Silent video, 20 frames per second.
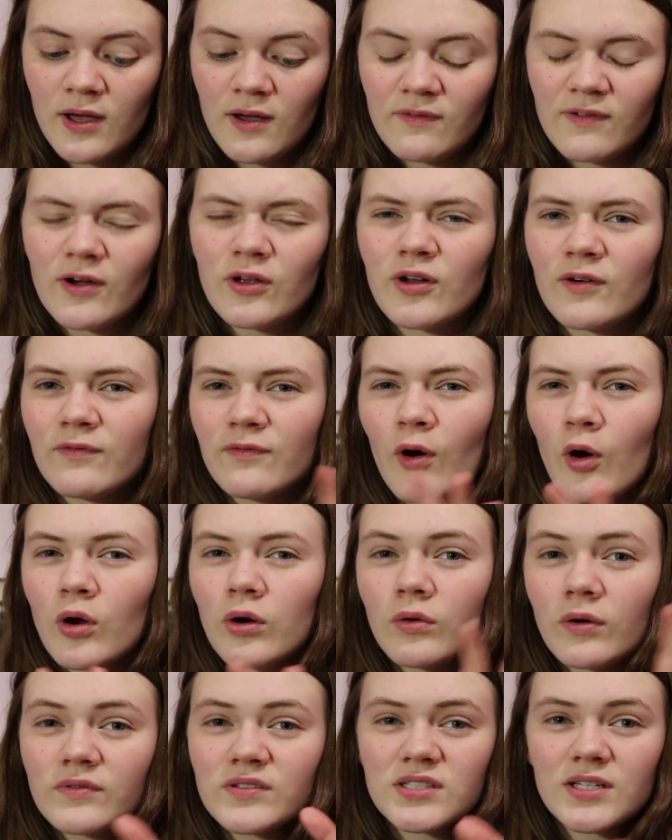found a
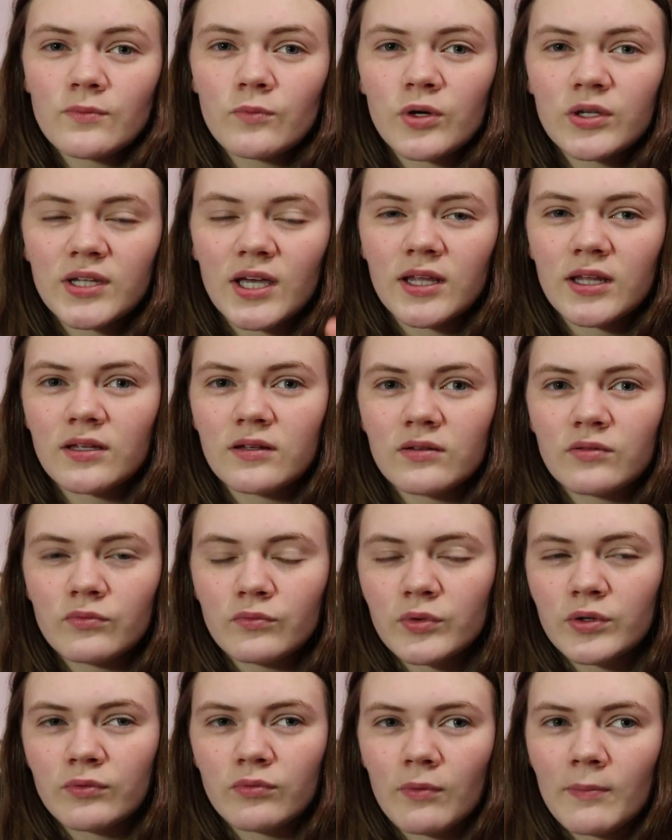photo of someone that
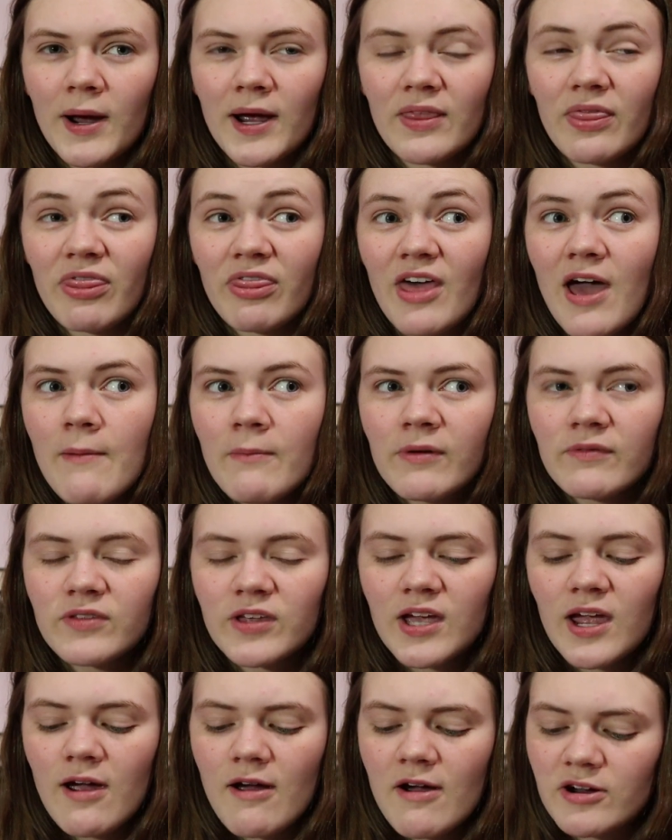would remind them of
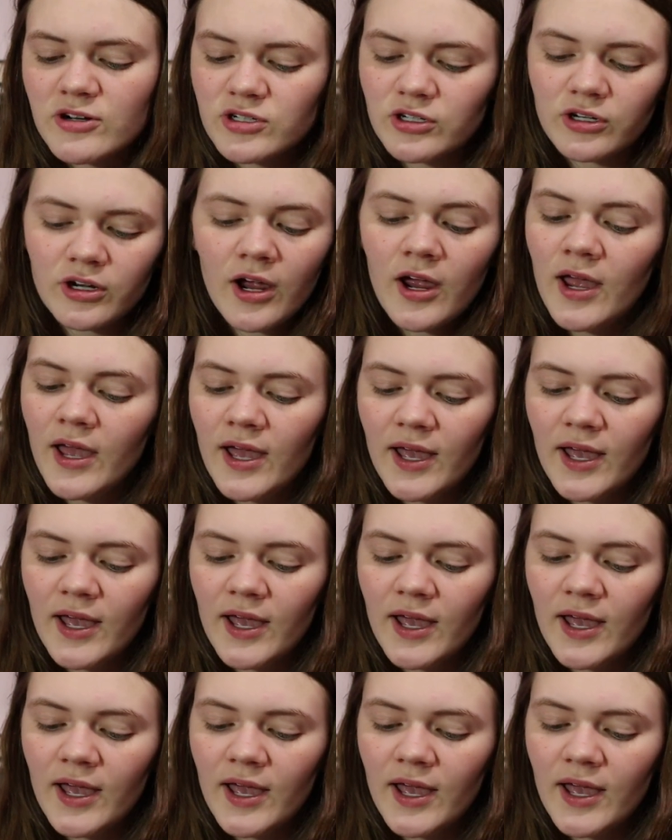the character.